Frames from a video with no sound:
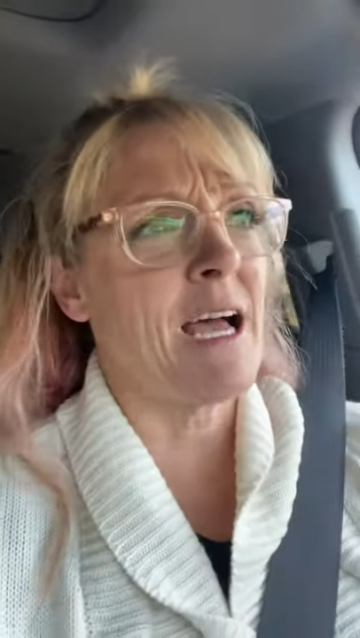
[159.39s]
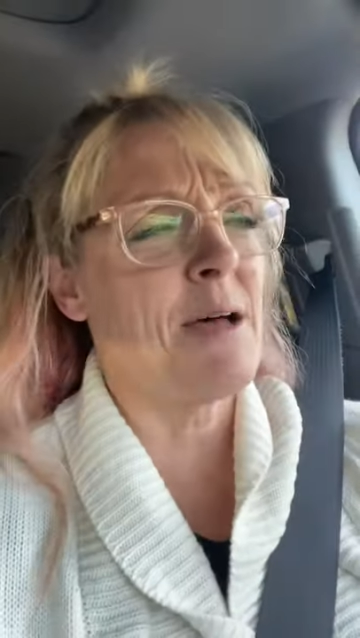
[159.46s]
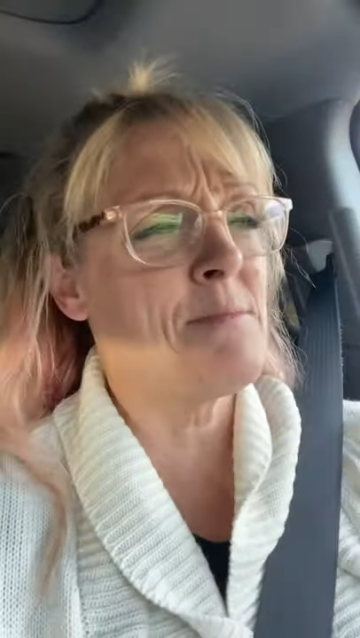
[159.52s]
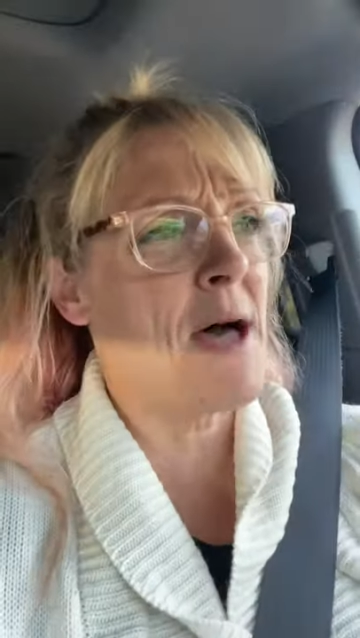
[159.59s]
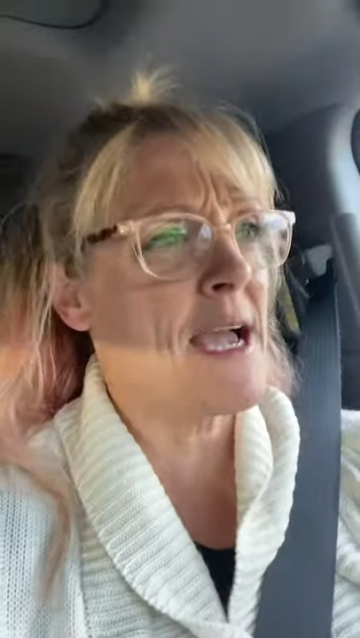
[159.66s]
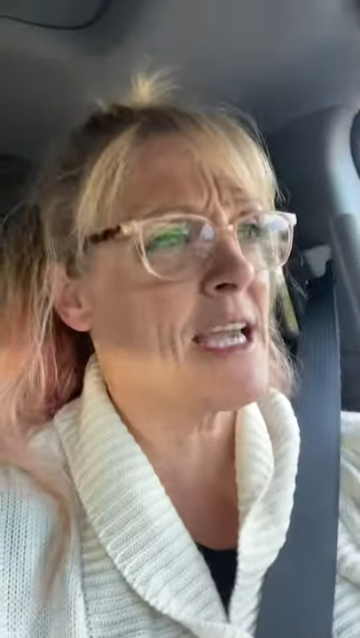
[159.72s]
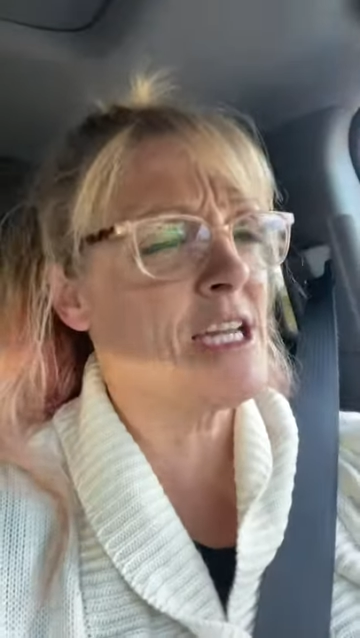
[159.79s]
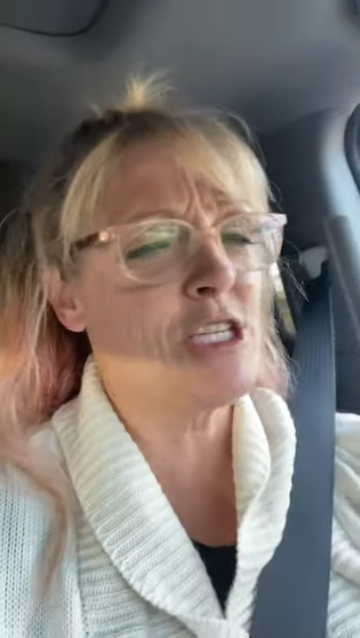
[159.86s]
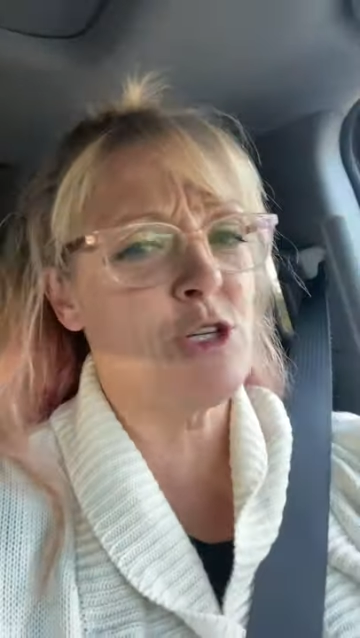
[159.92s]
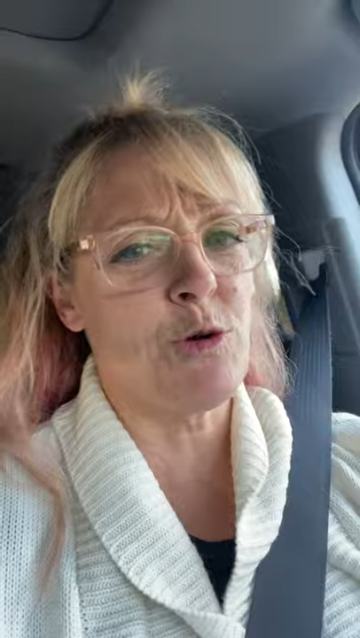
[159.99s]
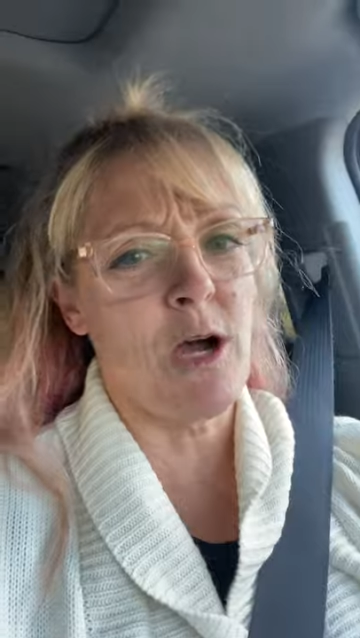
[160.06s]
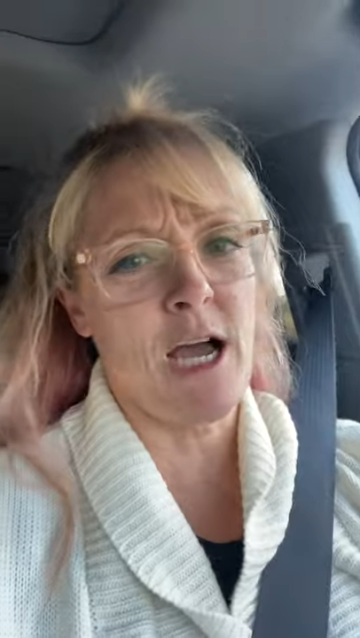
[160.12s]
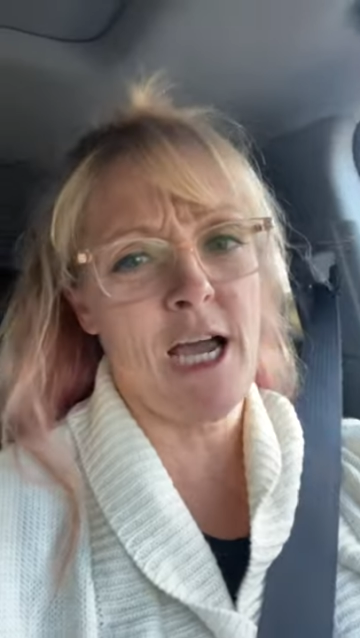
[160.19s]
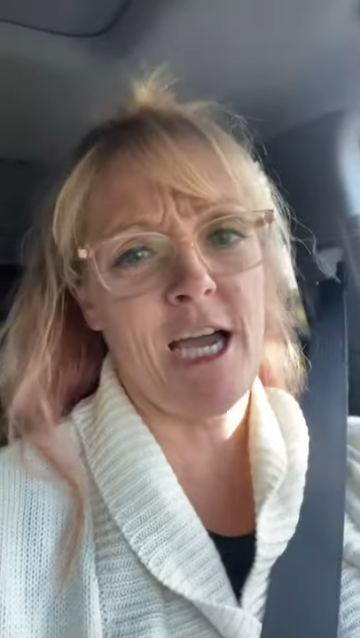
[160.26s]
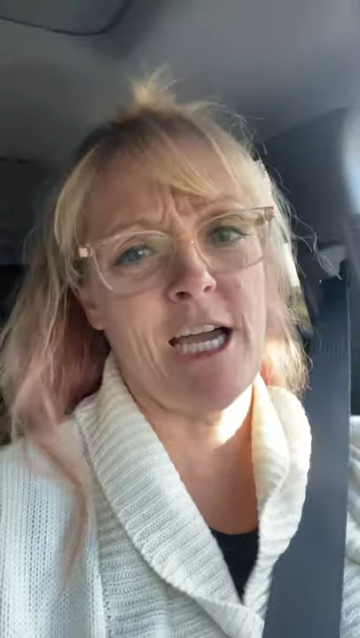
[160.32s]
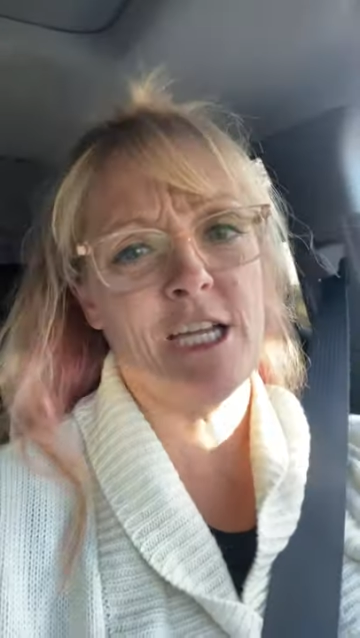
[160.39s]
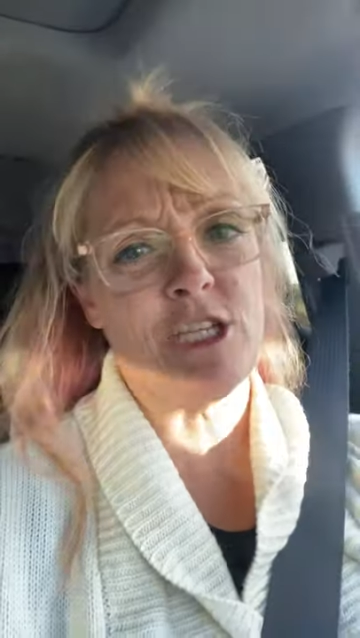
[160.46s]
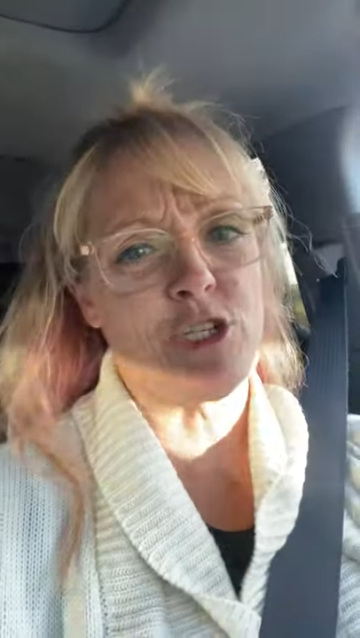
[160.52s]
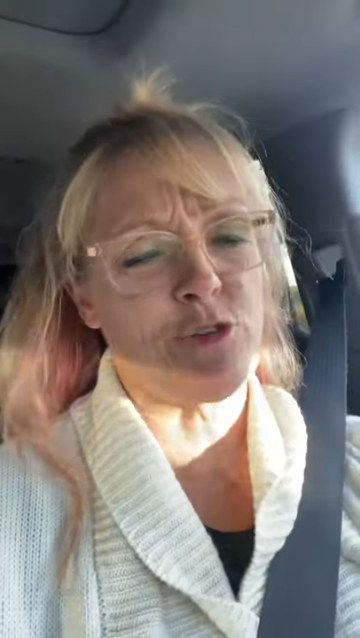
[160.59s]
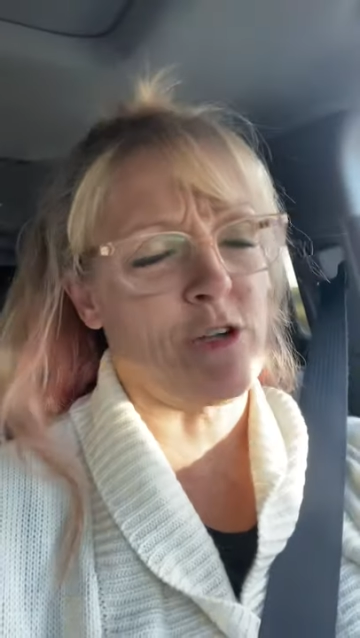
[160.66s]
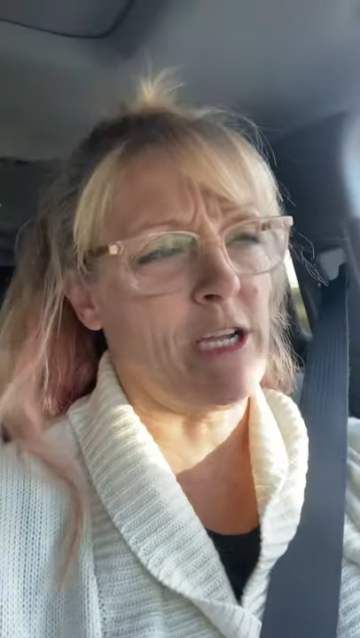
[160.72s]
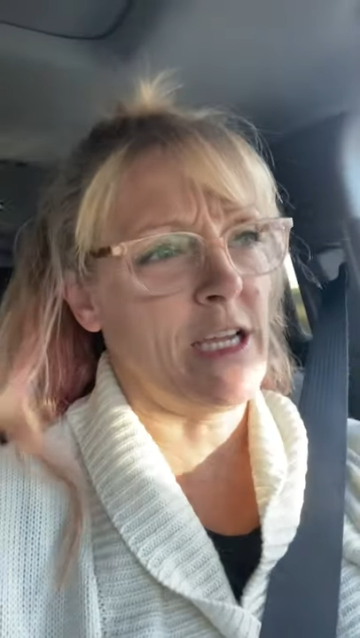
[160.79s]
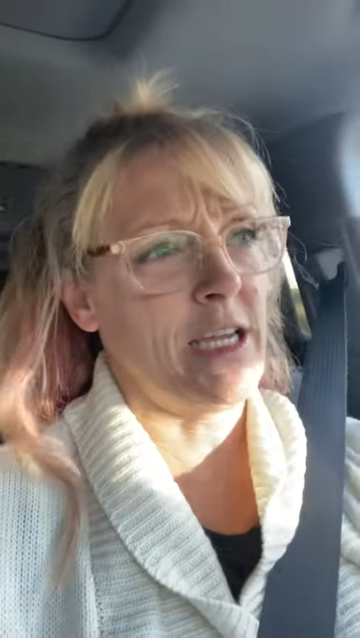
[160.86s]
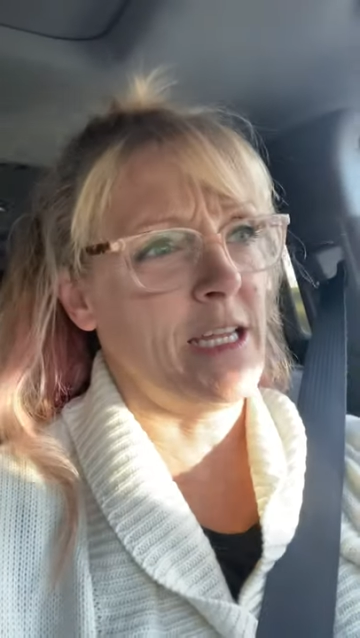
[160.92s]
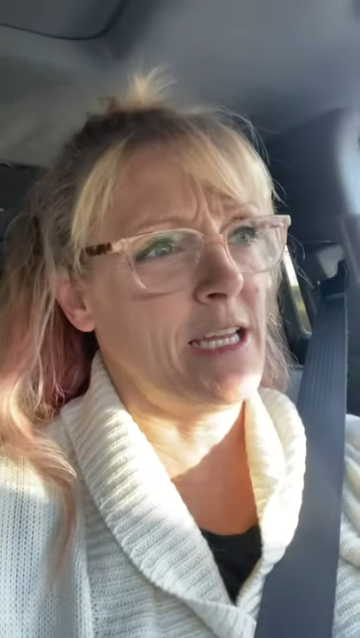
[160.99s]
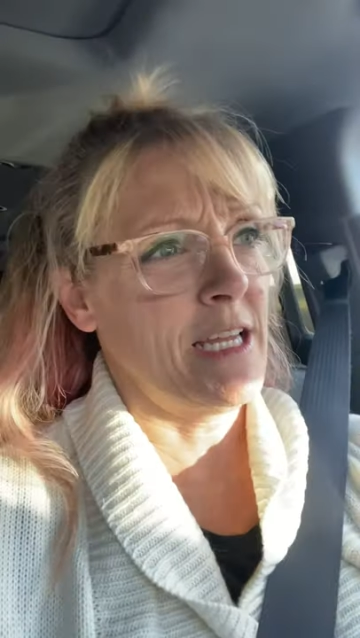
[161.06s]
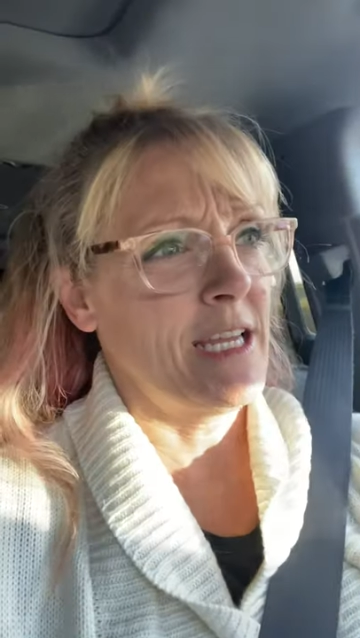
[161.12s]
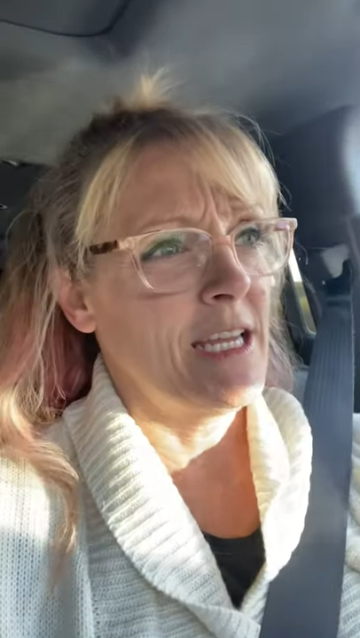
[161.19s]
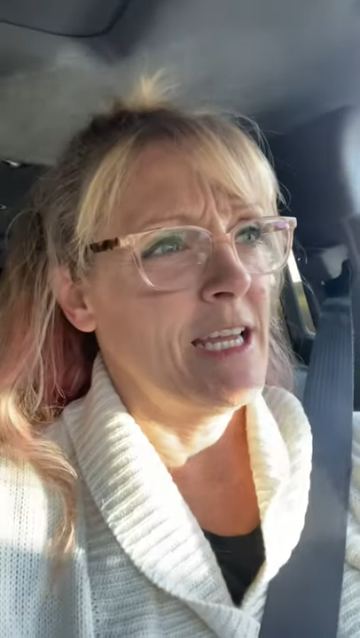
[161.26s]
I'm not going to do 100.